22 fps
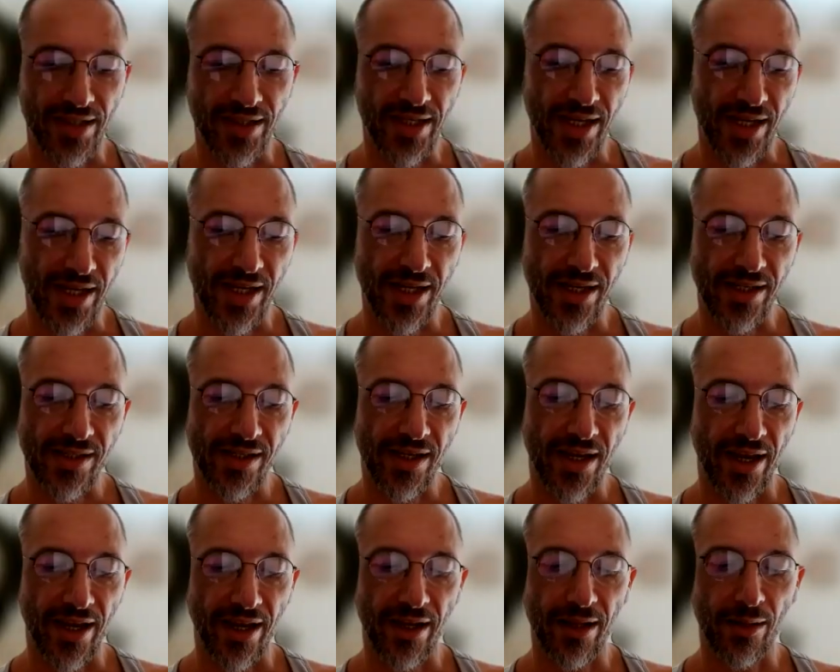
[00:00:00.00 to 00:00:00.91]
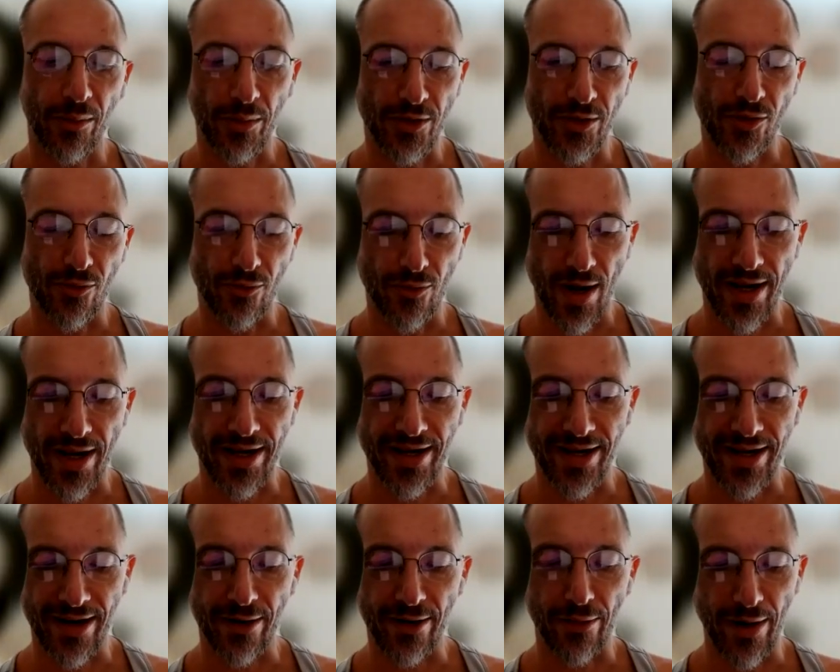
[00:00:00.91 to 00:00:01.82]
tiki scale, would you rate
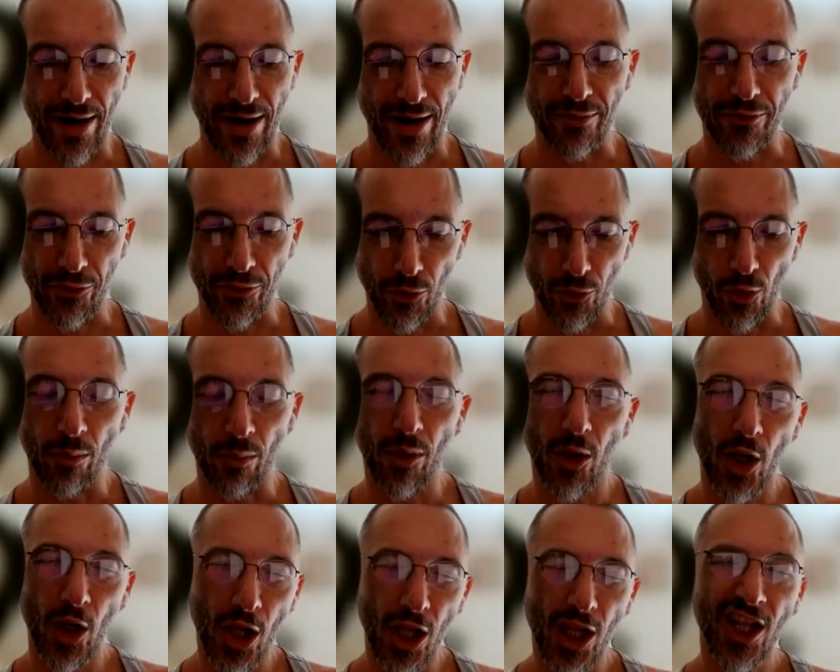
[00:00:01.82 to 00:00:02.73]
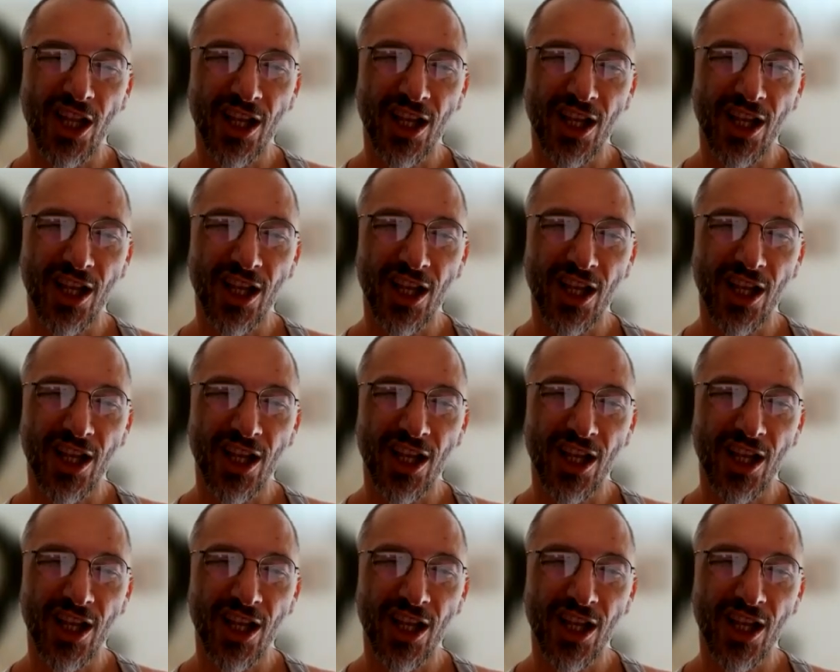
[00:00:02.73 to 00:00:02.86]
it at around normal?